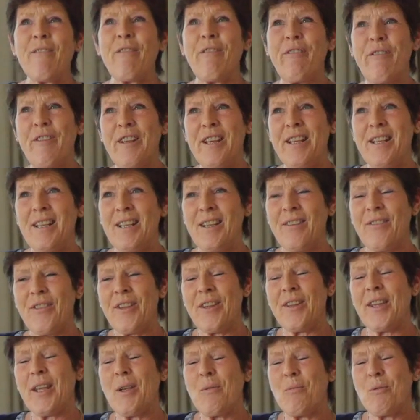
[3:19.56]
feel
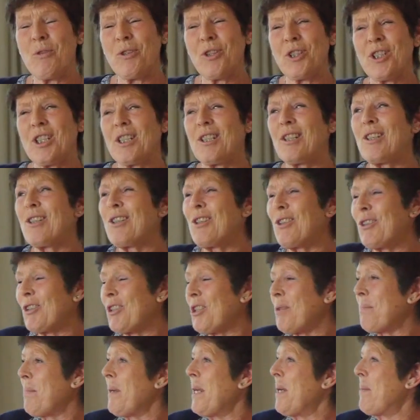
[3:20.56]
that they wanted
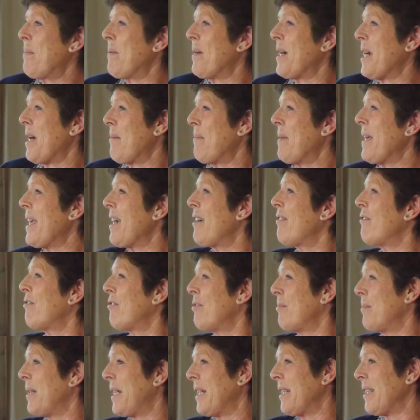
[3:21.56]
lots of people coming out
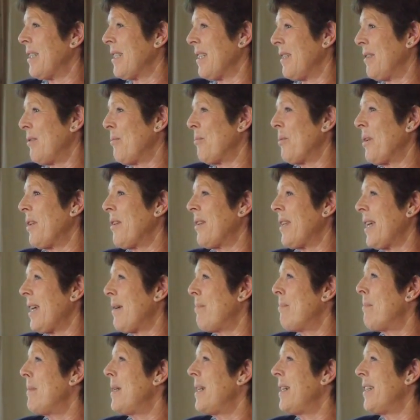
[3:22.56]
from London with their
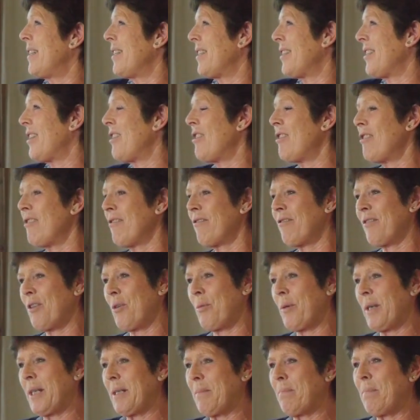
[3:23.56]
£1.5
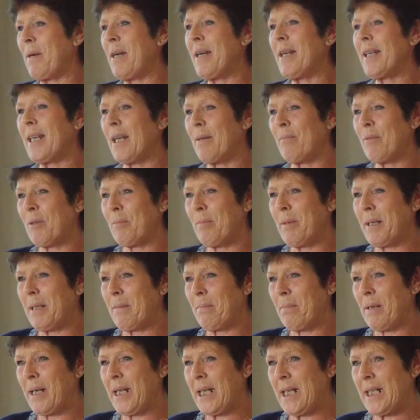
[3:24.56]
million buying up the
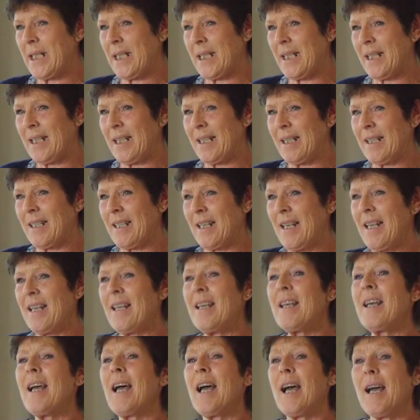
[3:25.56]
big places
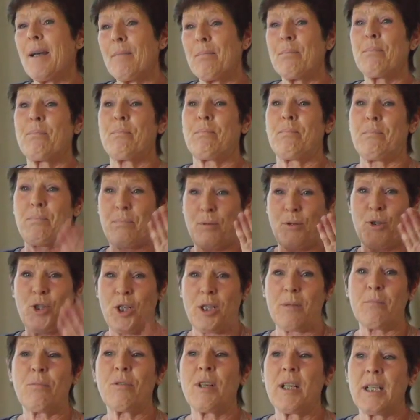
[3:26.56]
and
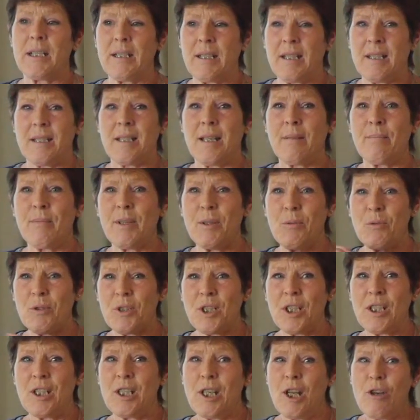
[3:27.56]
pushing prices up. They
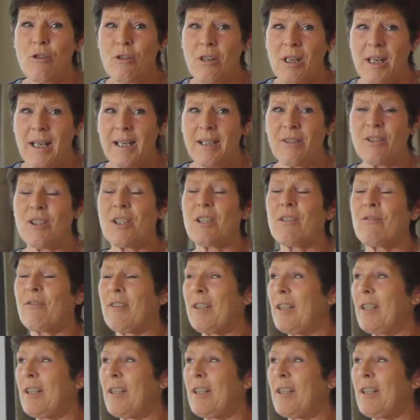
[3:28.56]
wanted local houses for